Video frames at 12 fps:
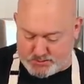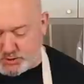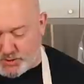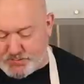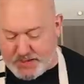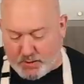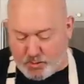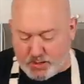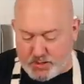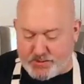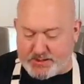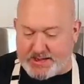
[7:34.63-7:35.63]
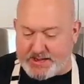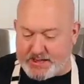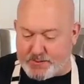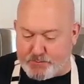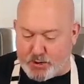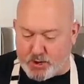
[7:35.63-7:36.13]
So I'm not worried about getting
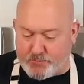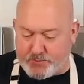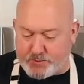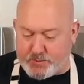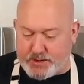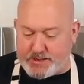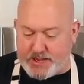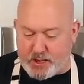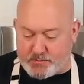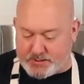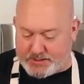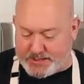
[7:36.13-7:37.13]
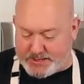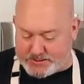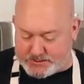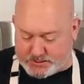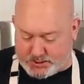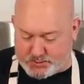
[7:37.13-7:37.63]
it perfect right now. I'm gonna get it
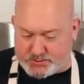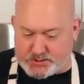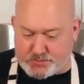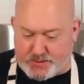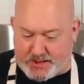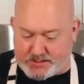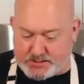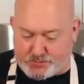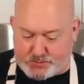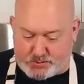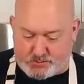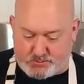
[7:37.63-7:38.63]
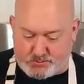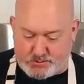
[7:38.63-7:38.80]
as close as possible.